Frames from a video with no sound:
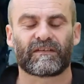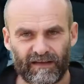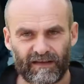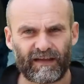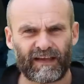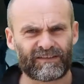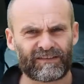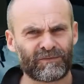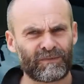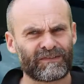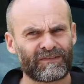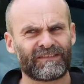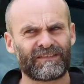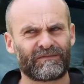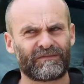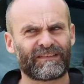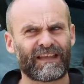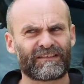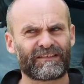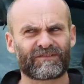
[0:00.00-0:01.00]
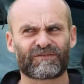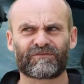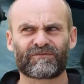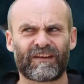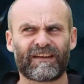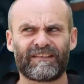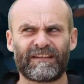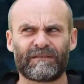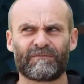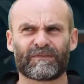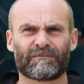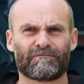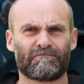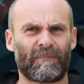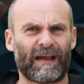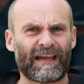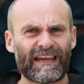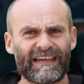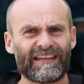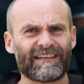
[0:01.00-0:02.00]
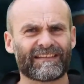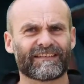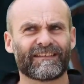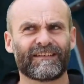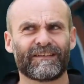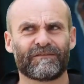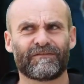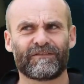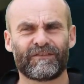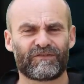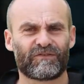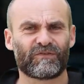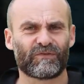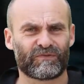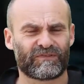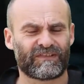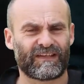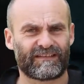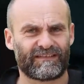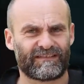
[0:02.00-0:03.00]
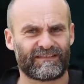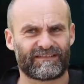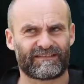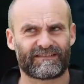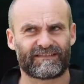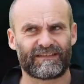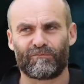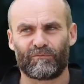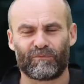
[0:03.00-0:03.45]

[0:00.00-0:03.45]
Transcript: It's almost as if Death Stranding was made for the DualSense.